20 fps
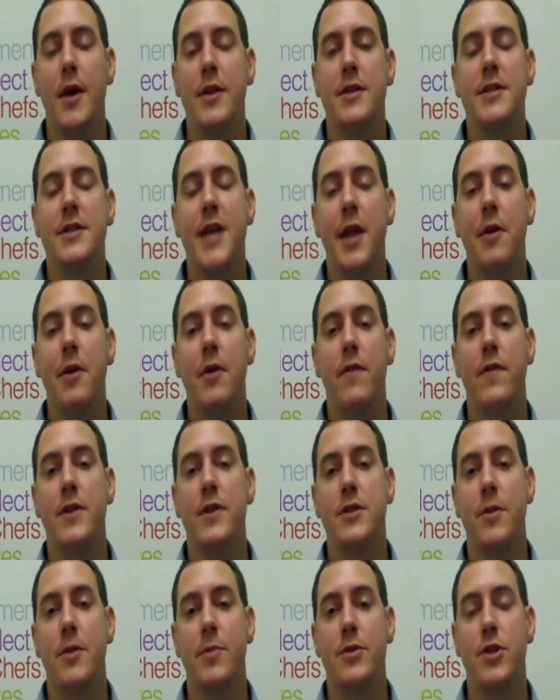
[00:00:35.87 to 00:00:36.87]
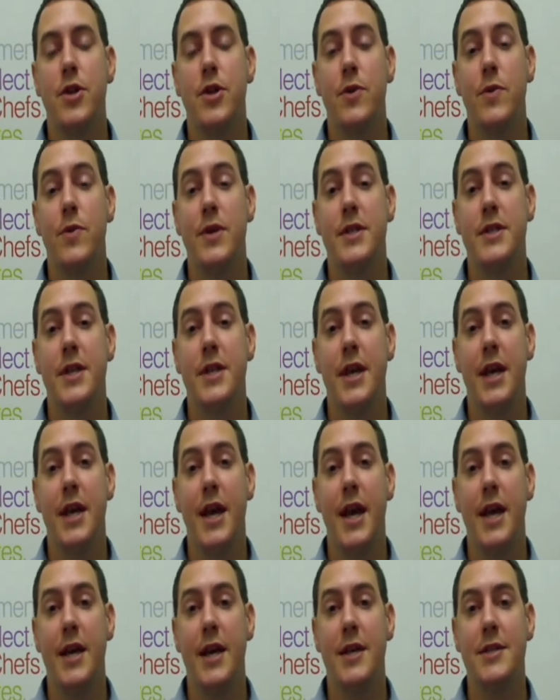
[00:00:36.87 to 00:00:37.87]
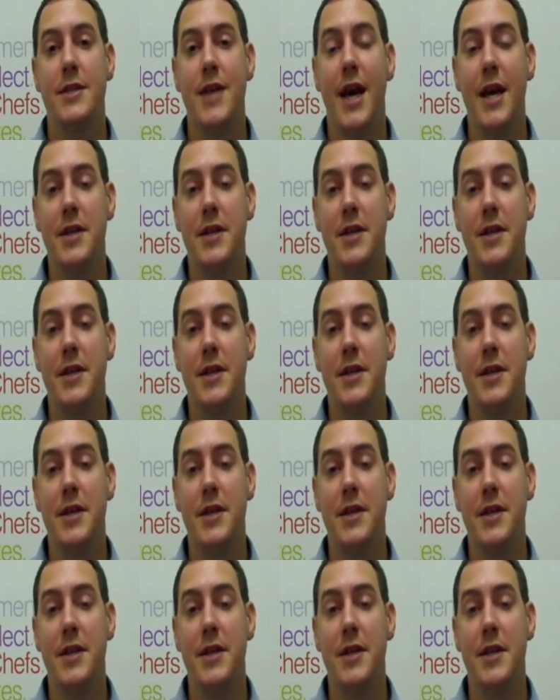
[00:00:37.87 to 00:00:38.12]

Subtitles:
The salary for this opportunity is